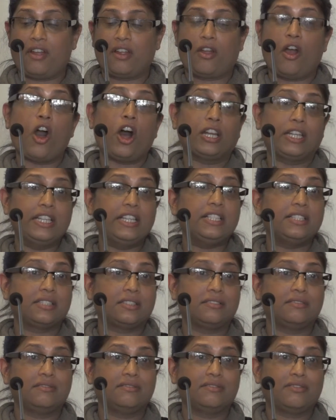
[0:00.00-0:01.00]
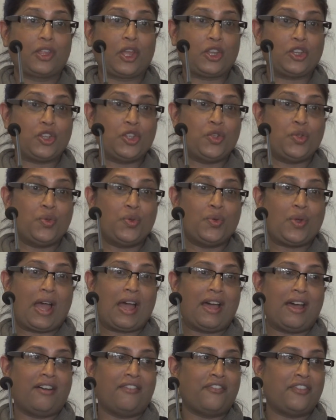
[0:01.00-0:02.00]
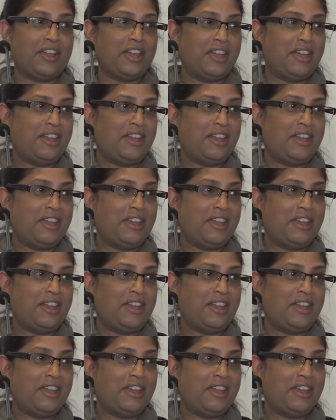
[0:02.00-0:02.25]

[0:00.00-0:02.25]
colleagues that you have